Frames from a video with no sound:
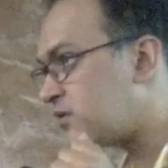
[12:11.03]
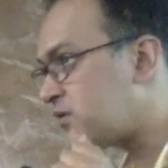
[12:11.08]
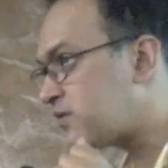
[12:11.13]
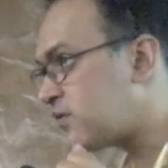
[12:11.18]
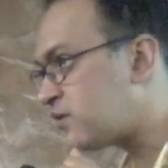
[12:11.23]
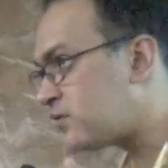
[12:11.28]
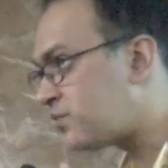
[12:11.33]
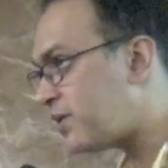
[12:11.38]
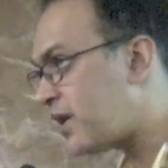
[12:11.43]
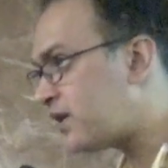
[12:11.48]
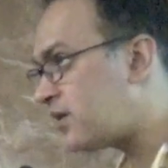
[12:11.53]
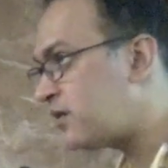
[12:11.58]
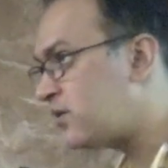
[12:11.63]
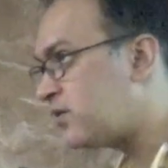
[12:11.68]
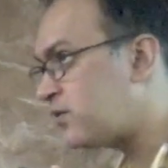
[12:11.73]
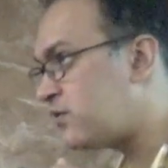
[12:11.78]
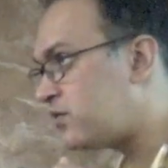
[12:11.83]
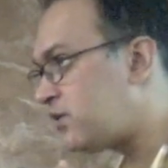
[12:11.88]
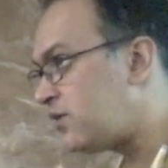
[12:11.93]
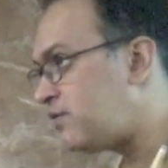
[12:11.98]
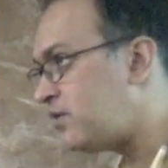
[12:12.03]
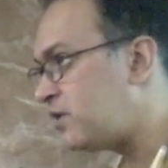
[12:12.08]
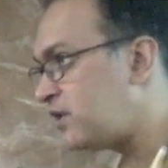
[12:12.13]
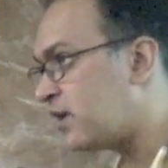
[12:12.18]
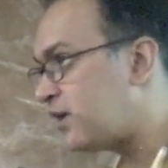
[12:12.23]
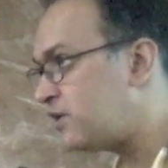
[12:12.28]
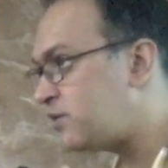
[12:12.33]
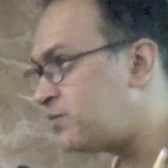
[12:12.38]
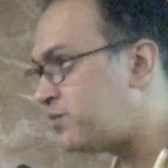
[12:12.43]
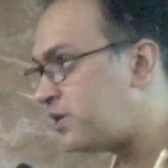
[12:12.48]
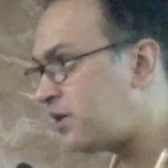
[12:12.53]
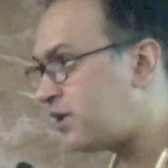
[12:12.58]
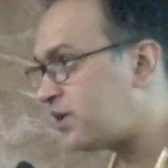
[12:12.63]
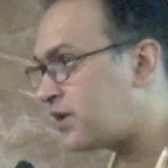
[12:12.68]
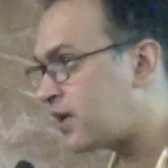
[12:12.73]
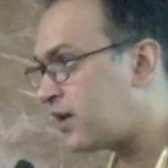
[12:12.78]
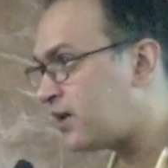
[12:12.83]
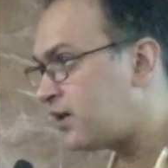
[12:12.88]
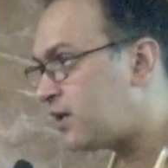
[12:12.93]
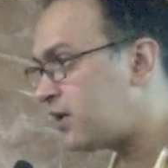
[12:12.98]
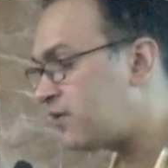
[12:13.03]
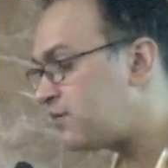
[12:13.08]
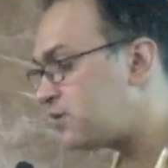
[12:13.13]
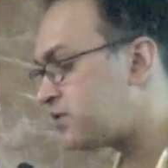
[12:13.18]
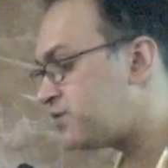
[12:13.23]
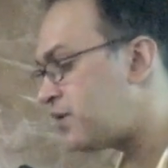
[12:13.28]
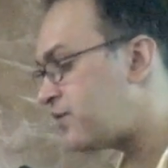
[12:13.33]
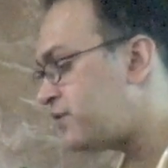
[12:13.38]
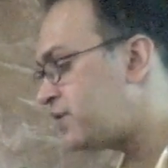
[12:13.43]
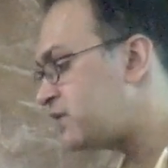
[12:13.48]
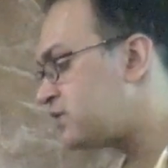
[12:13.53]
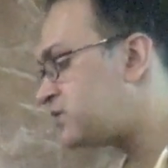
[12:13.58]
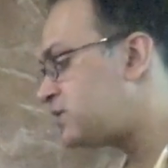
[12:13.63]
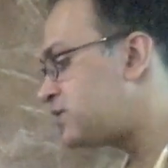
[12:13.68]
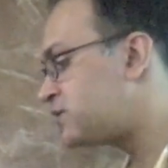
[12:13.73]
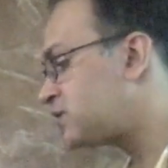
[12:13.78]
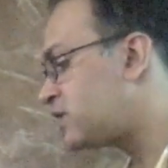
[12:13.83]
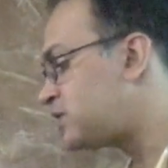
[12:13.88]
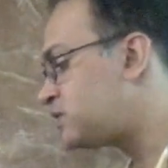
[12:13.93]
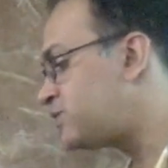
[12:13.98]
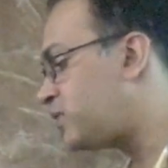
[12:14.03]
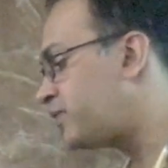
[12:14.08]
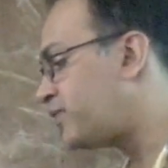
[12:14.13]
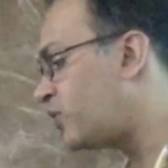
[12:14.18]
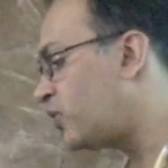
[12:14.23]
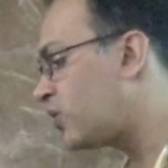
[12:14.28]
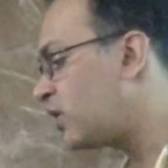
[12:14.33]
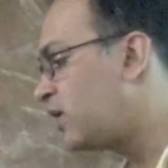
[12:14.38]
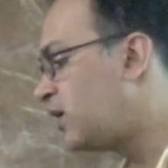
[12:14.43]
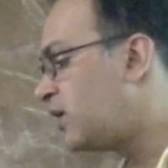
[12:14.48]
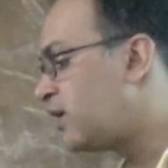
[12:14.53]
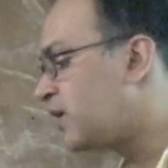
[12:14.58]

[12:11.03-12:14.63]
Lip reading: cisplatin receiving eligibility criteria which we have just discussed before,